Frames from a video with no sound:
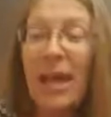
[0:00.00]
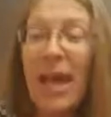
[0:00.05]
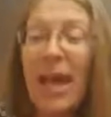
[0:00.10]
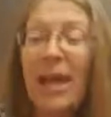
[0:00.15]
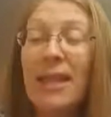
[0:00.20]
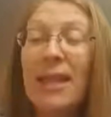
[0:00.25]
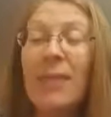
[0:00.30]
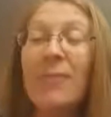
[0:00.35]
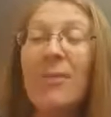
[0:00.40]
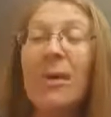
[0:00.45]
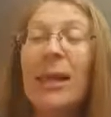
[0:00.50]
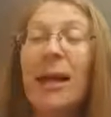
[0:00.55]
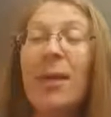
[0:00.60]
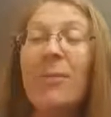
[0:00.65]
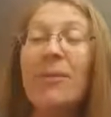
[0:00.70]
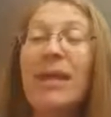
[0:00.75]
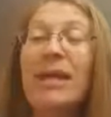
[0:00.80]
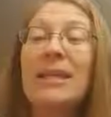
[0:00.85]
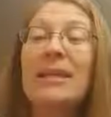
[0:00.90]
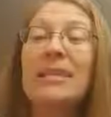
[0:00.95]
and they
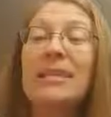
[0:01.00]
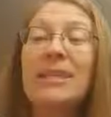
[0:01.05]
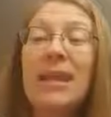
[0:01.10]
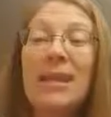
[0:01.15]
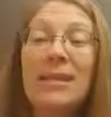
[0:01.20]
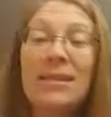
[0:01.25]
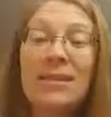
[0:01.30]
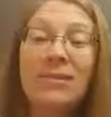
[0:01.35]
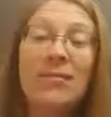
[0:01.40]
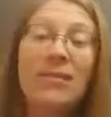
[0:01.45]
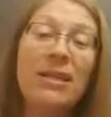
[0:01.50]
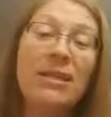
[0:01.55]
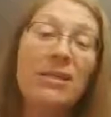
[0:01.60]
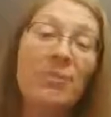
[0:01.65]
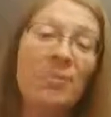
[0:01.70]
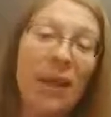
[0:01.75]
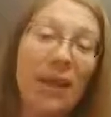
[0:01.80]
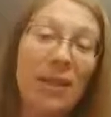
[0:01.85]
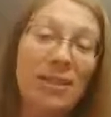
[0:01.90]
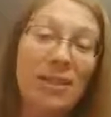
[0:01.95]
become excessively
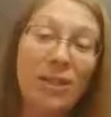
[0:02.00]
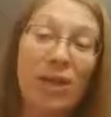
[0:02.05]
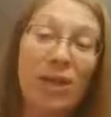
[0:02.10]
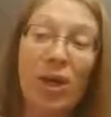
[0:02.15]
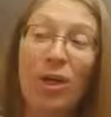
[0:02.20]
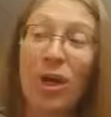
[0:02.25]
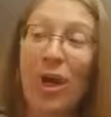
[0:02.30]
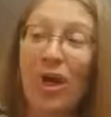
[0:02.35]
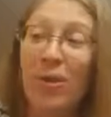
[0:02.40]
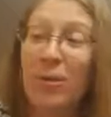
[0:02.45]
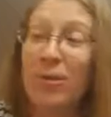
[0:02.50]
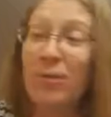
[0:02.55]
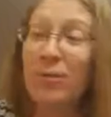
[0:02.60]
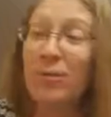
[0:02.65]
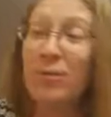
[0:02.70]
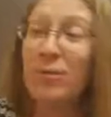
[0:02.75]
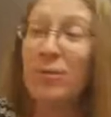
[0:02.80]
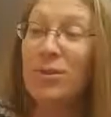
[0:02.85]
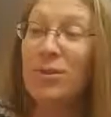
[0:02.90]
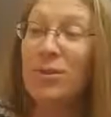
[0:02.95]
dependent on
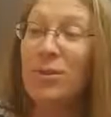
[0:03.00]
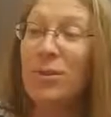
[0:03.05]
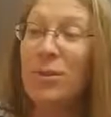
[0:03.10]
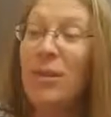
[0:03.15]
others.